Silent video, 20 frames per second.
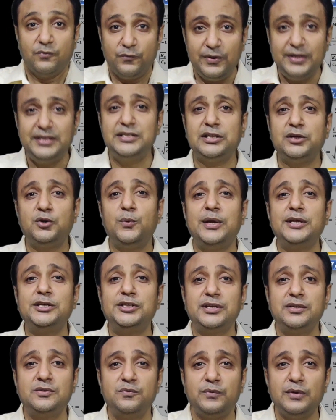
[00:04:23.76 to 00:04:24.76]
Which
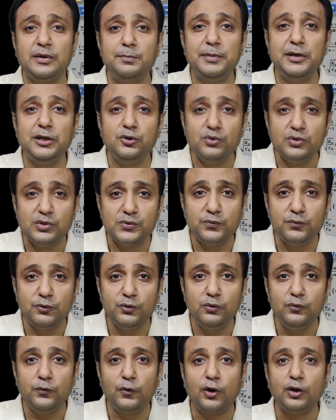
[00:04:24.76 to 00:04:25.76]
equation will be
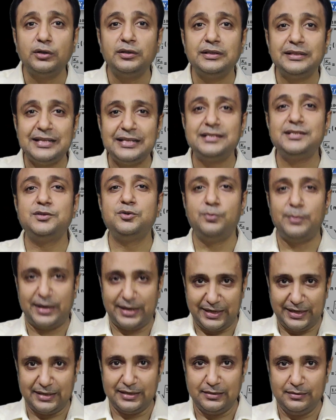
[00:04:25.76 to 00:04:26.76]
useful for this
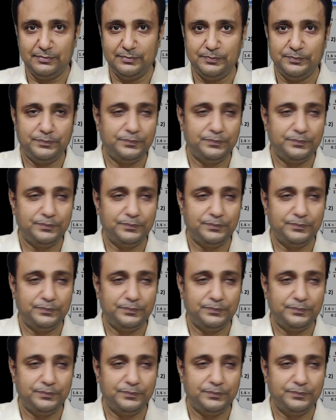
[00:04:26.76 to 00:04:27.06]
numerical?